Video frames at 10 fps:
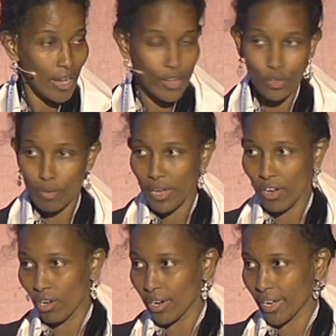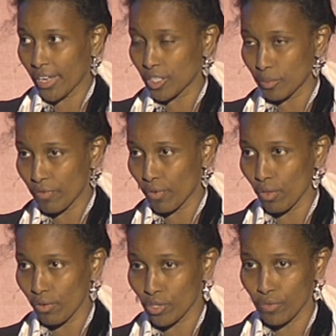And you may hold against me, for
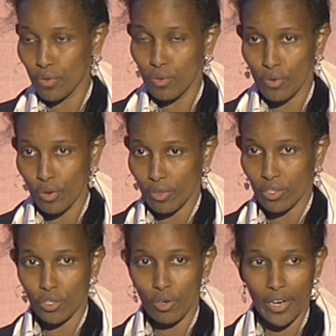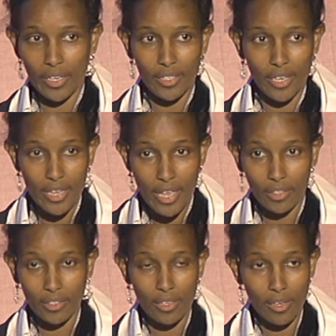those of you who know the story, and say,
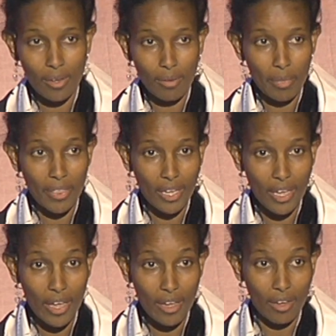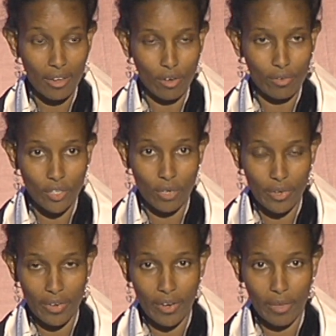yes, but the king of
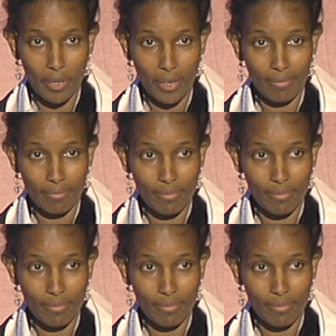Saudi Arabia